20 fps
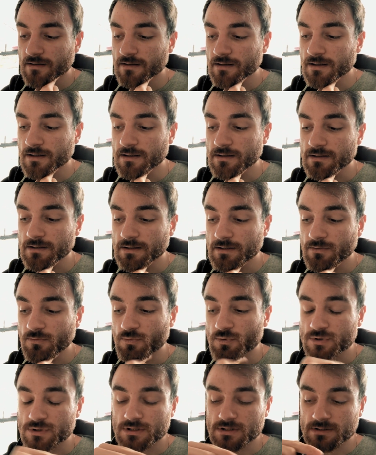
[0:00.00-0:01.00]
And it
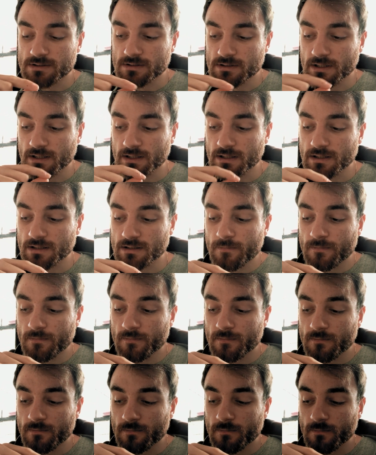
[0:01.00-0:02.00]
was like
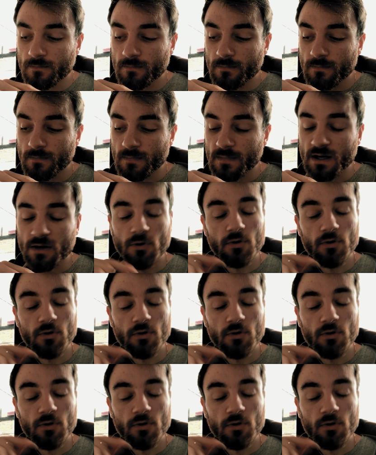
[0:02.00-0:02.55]
the